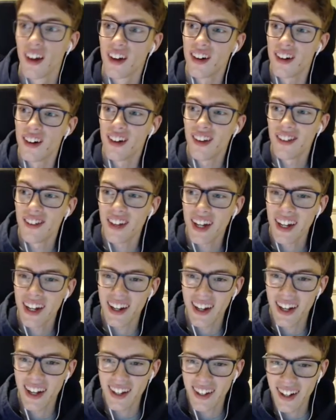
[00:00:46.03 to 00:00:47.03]
Alright,
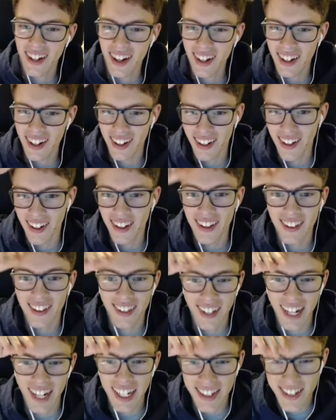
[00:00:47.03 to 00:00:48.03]
I got it.
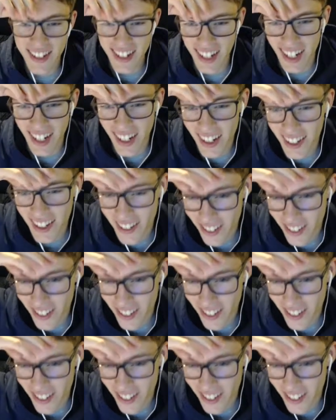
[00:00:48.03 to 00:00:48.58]
Gotcha.